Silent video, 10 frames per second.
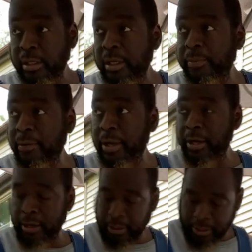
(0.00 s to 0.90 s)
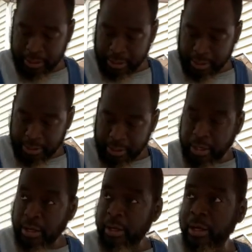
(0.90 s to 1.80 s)
clip right here,
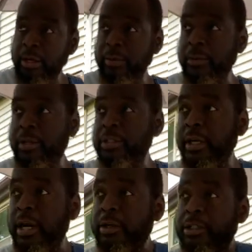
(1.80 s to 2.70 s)
and we're gonna take our